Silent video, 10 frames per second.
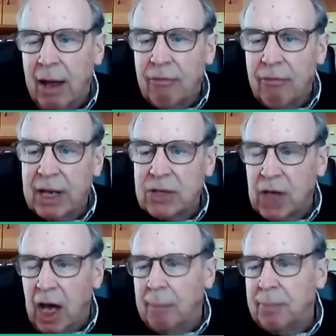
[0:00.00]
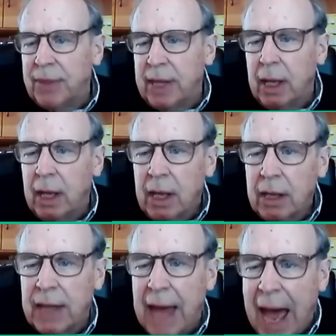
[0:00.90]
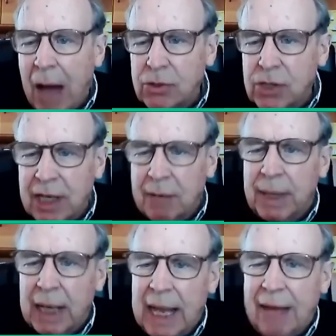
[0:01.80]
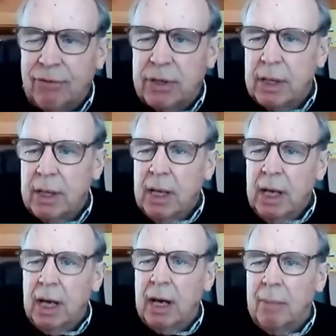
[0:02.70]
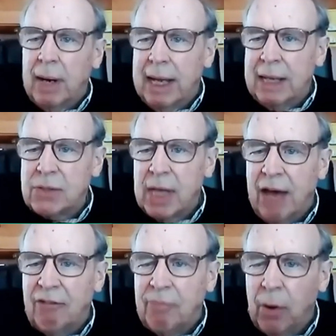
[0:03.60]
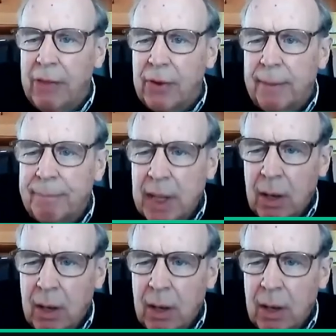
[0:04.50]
fix up the the house he'd been left uh, by his half brother.